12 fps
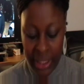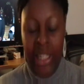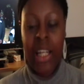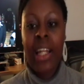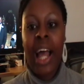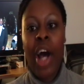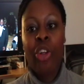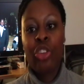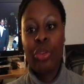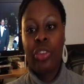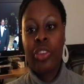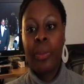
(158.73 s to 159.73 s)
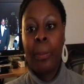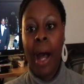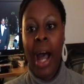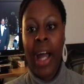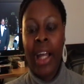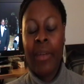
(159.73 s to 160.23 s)
it allows you to
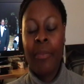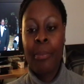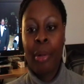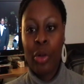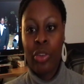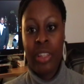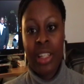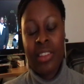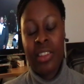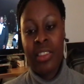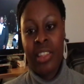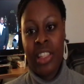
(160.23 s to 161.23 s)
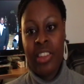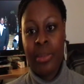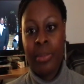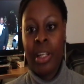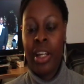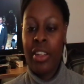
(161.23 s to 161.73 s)
buy produce that's in
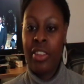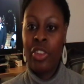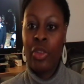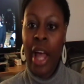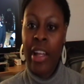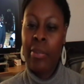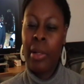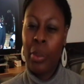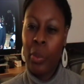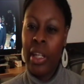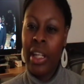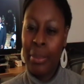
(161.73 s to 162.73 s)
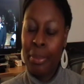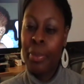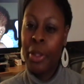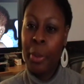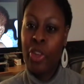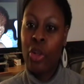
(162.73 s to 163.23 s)
season, because, you know, after about a week it
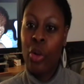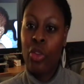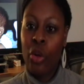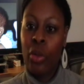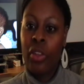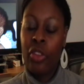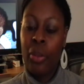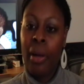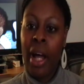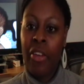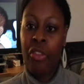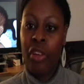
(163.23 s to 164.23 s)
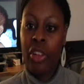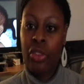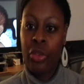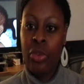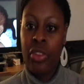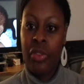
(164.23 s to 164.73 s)
pretty much goes old if you're buying fresh
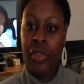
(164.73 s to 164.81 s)
fruits and